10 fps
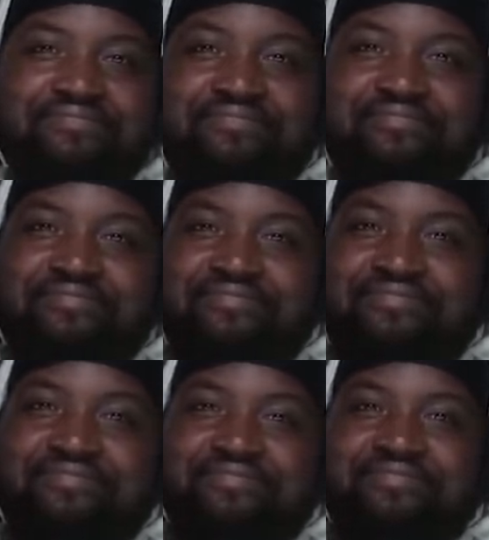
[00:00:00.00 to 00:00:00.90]

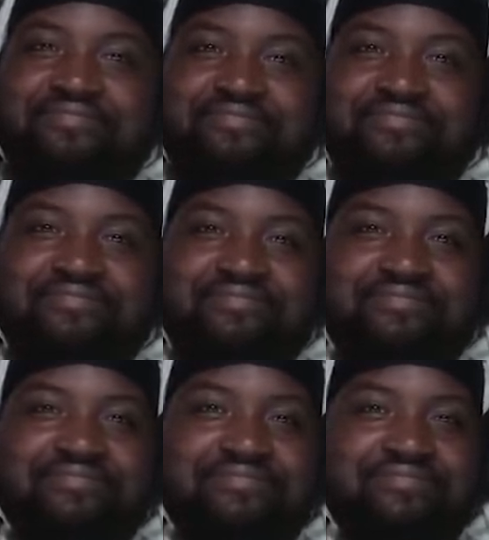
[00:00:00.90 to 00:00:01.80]

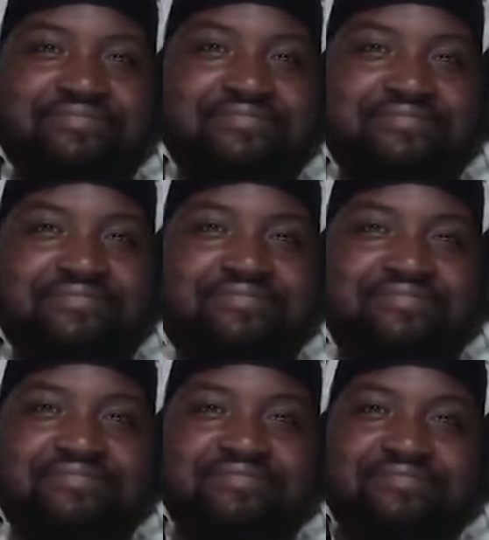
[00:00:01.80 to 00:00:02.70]

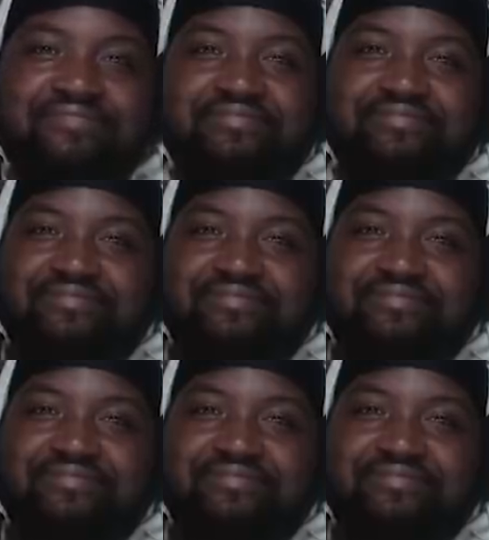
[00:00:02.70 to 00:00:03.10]
[no speech]